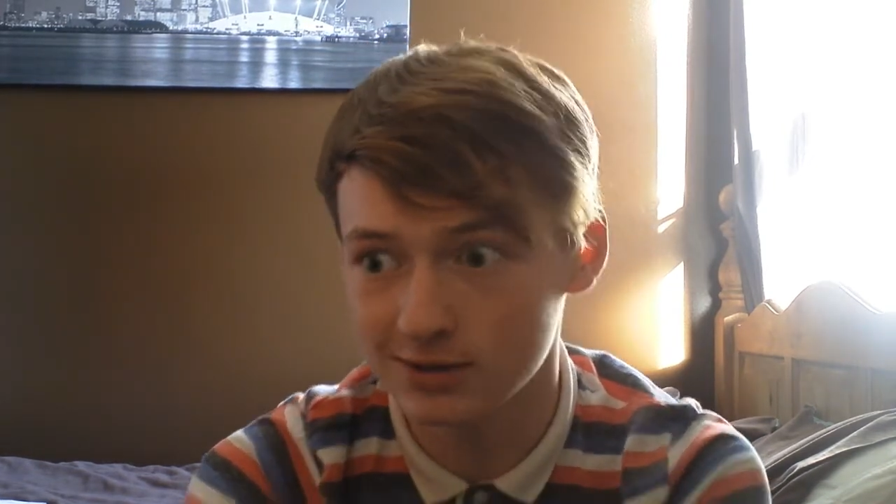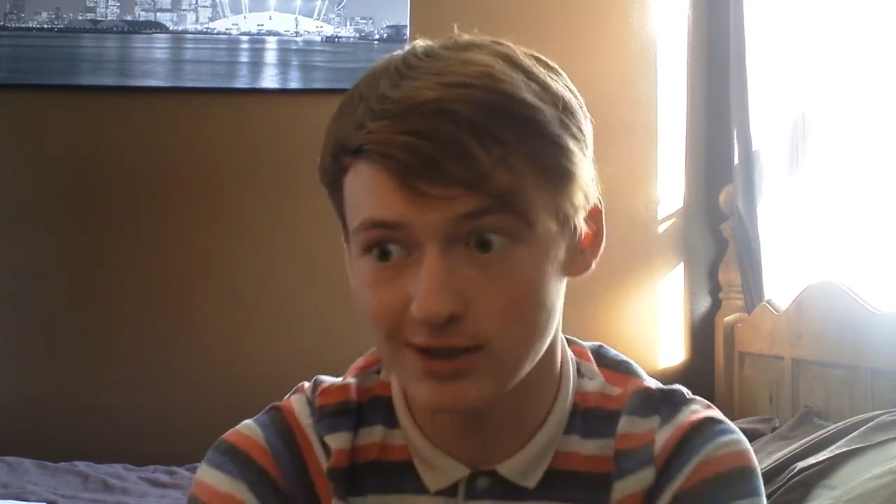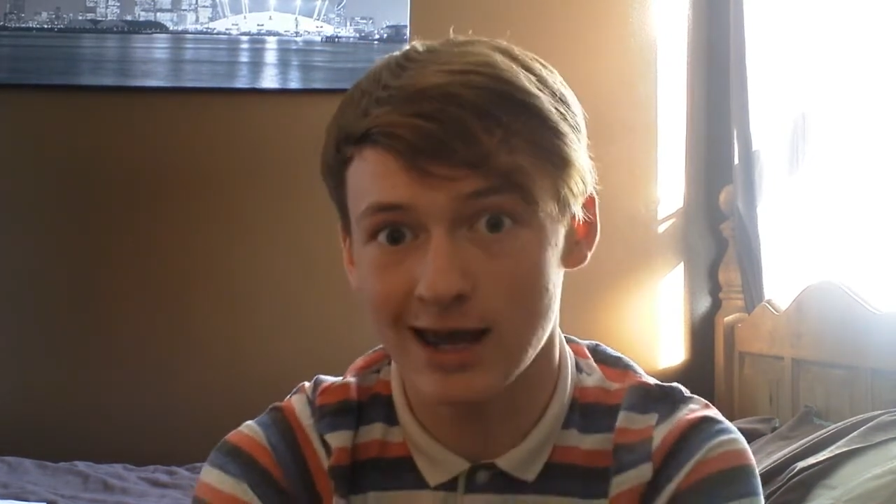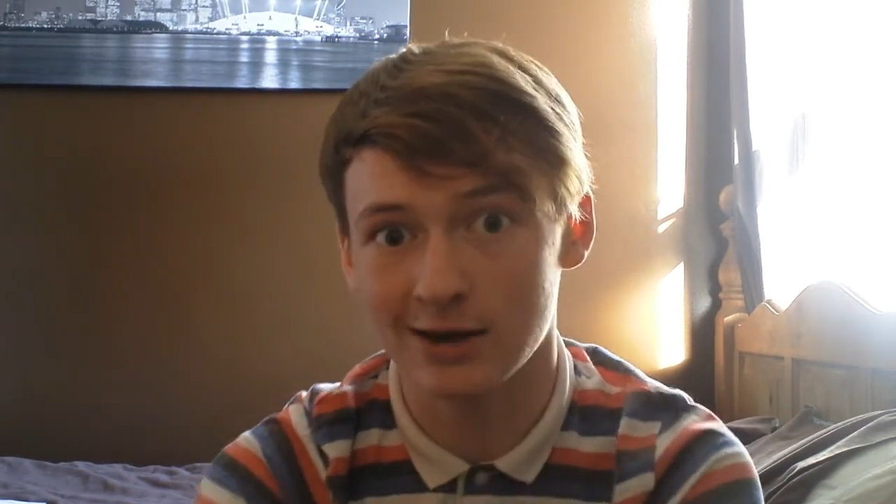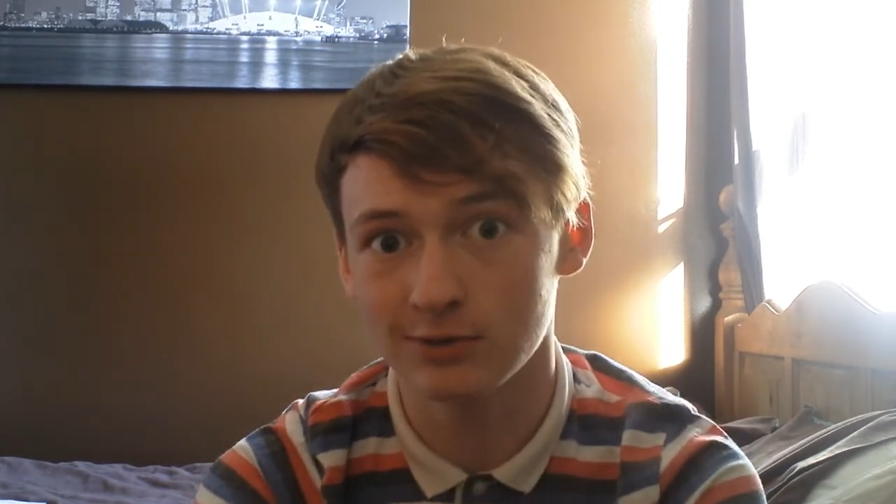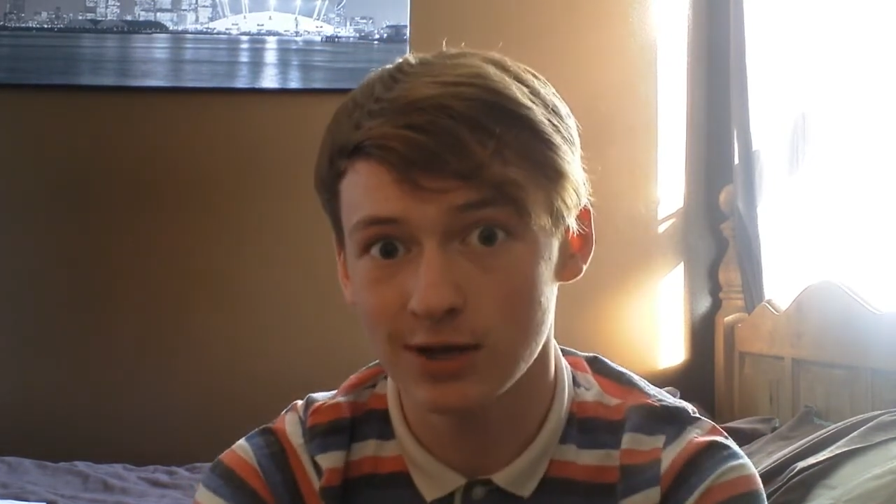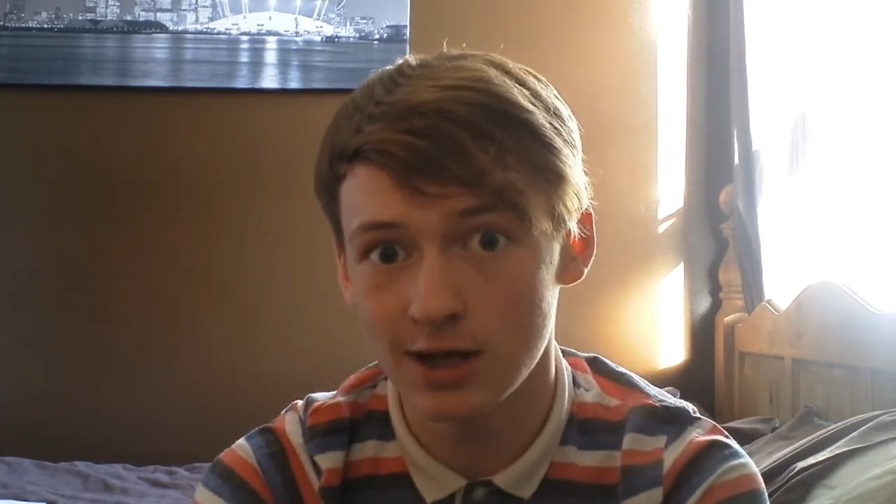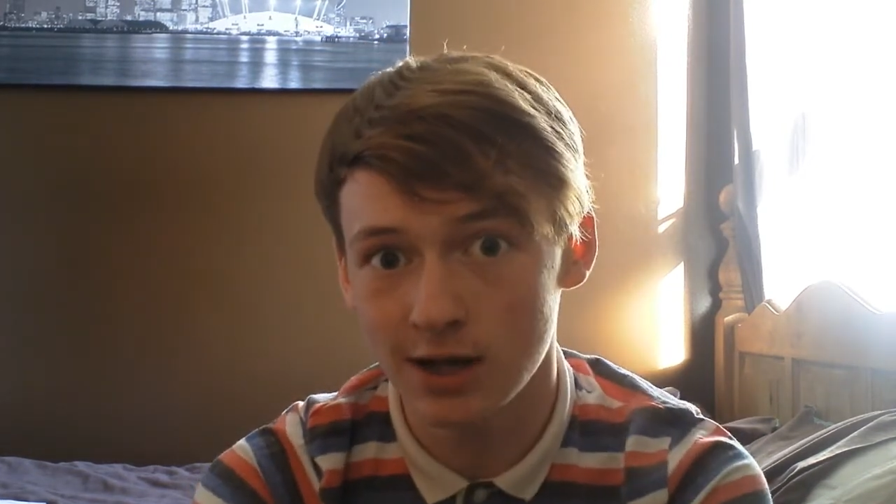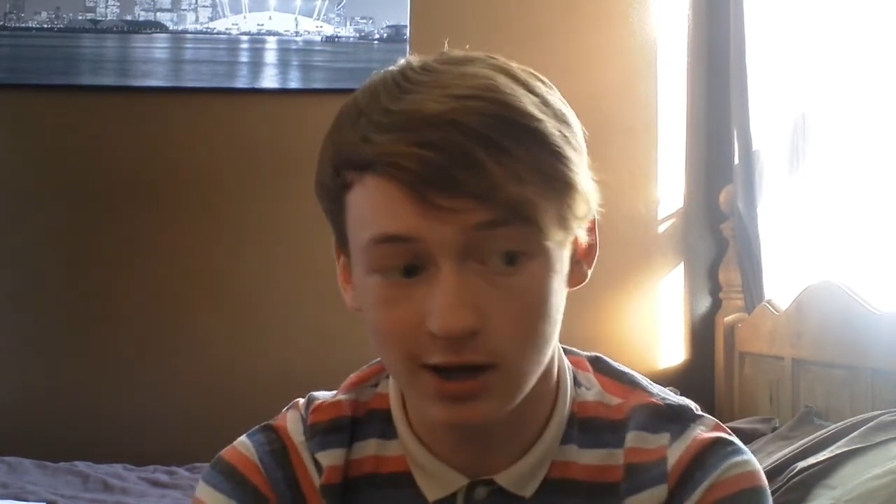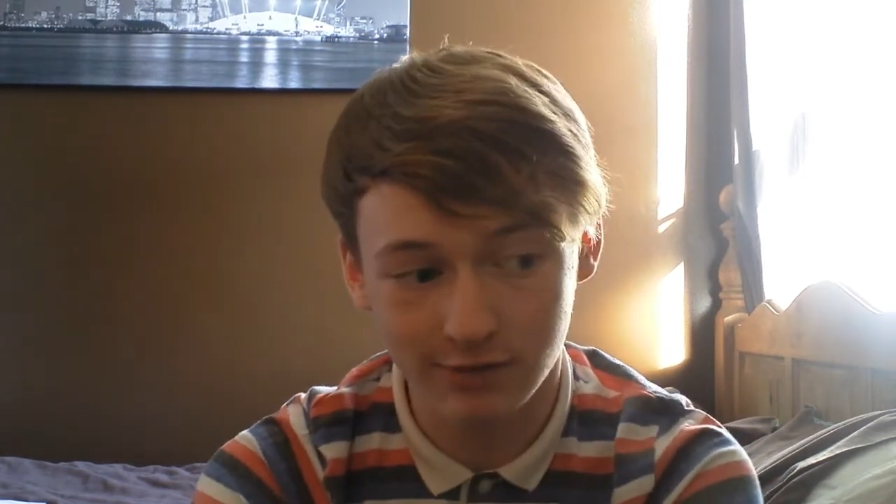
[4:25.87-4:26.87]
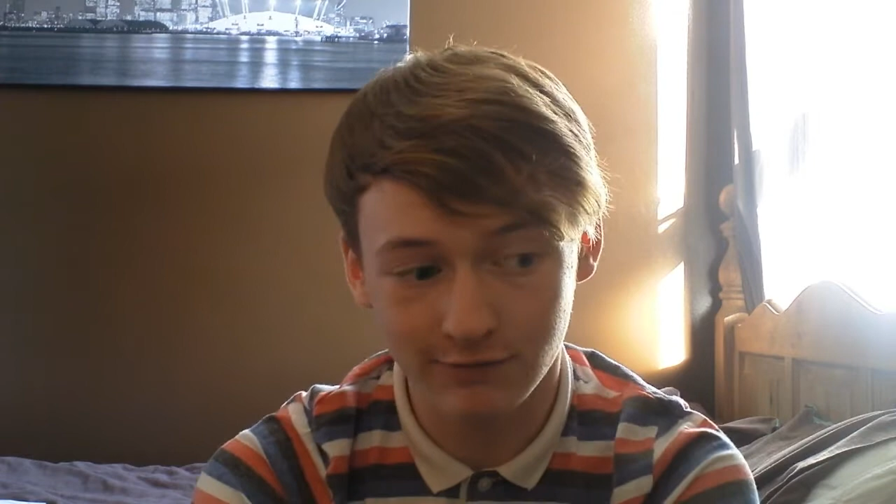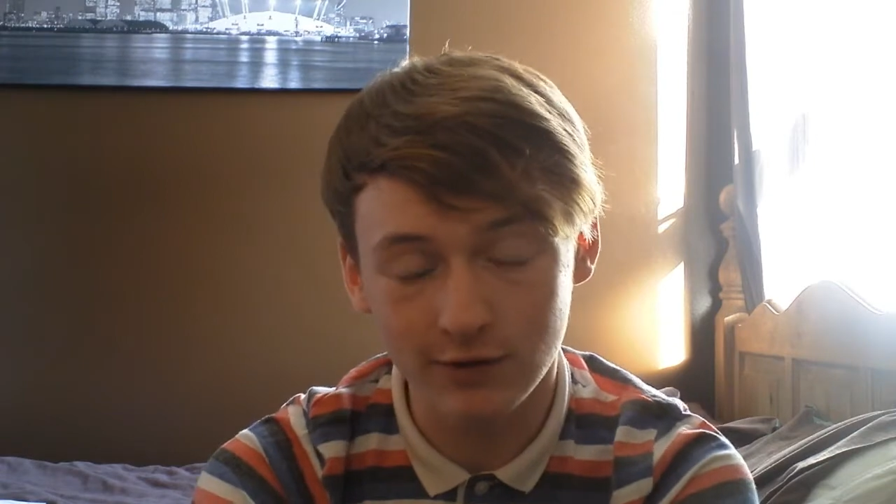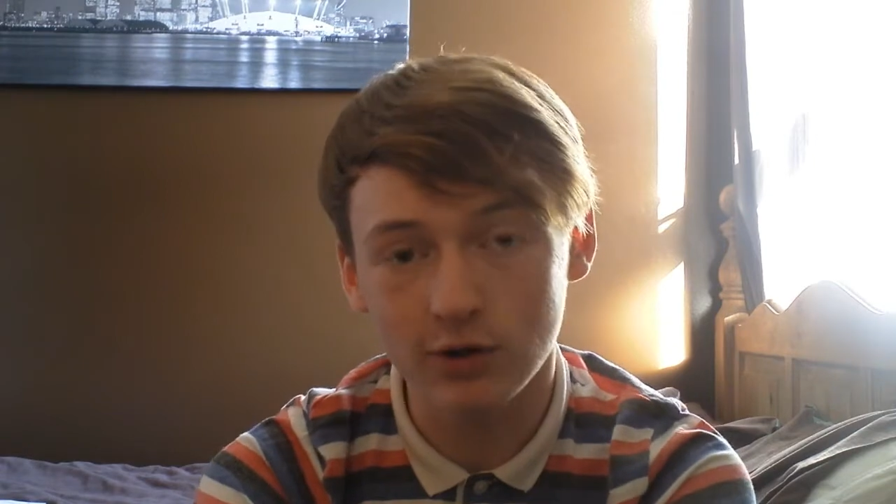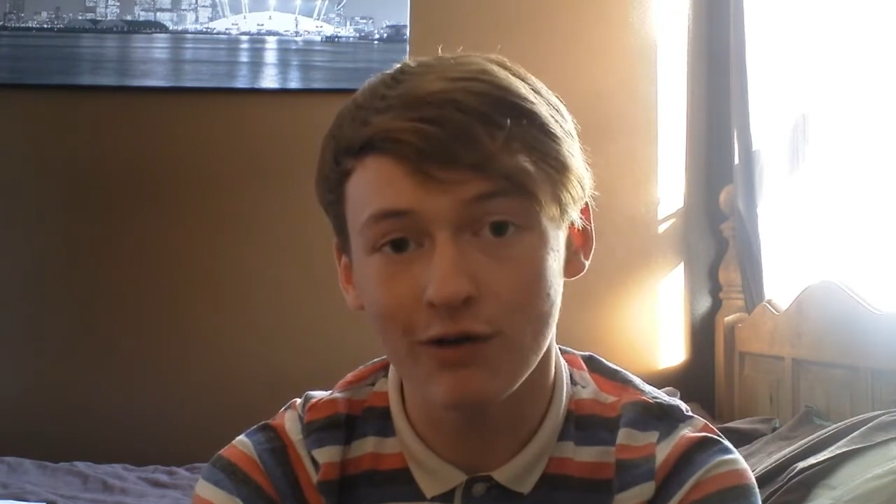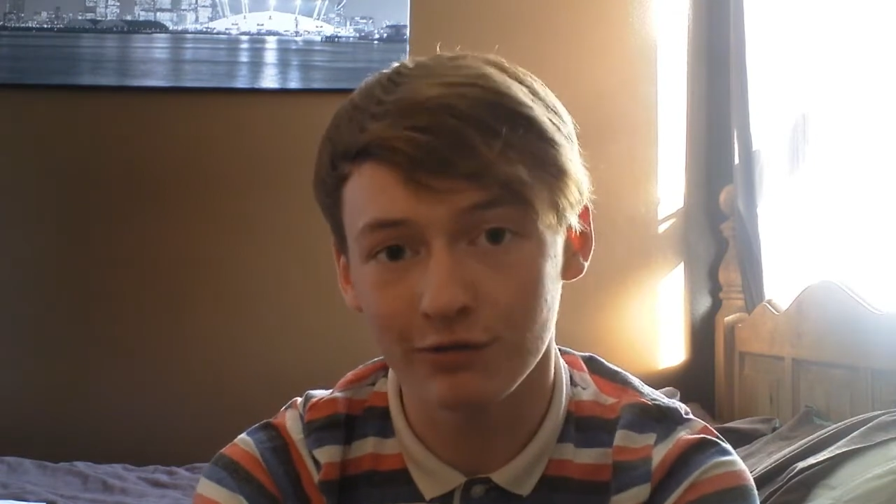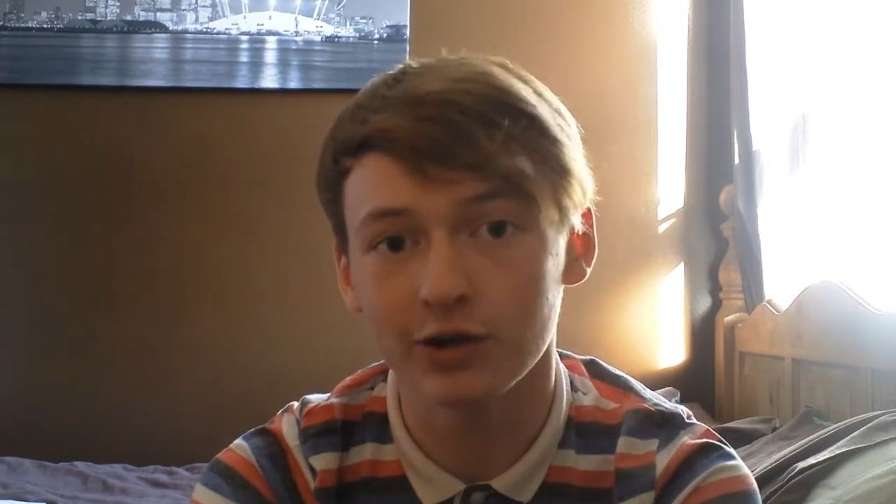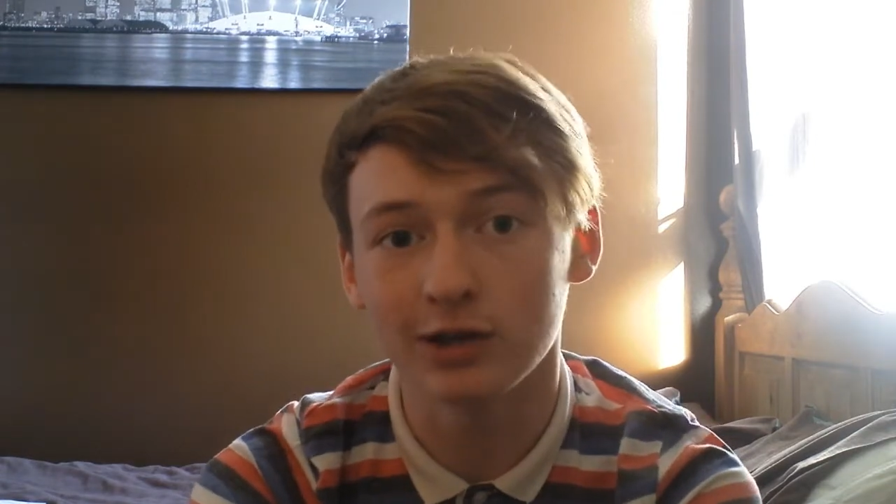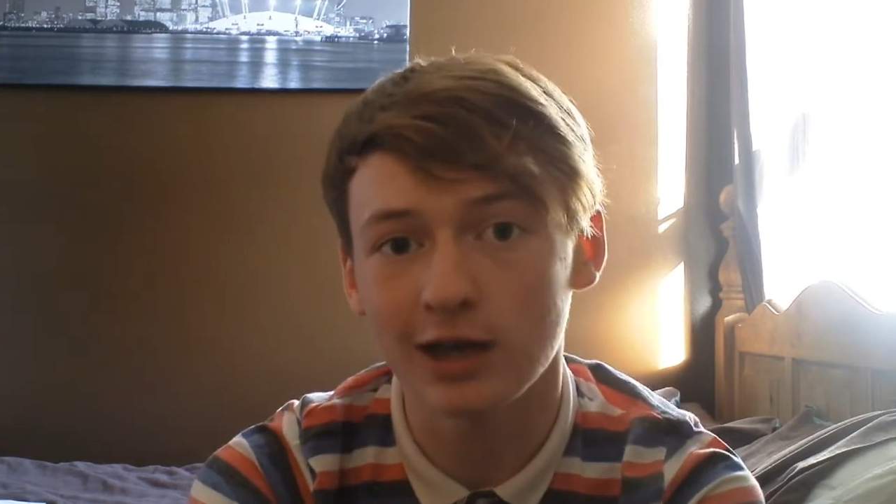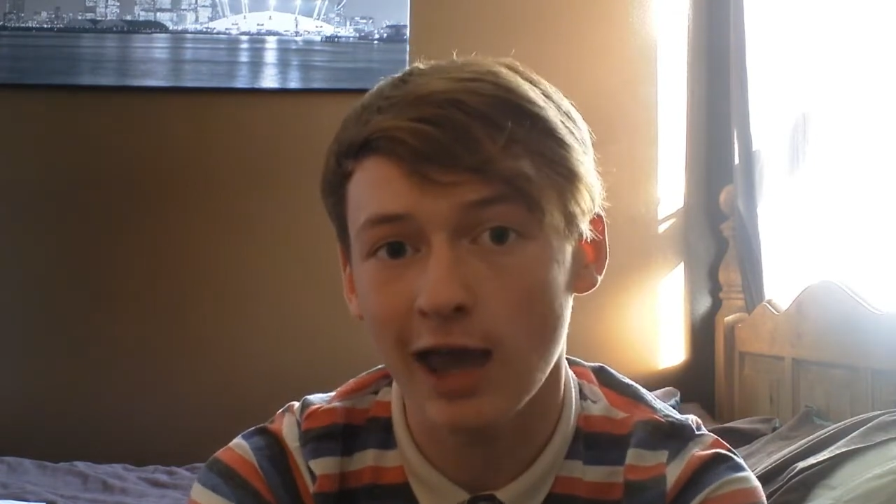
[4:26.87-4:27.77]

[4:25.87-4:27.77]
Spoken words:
So now I can feel confident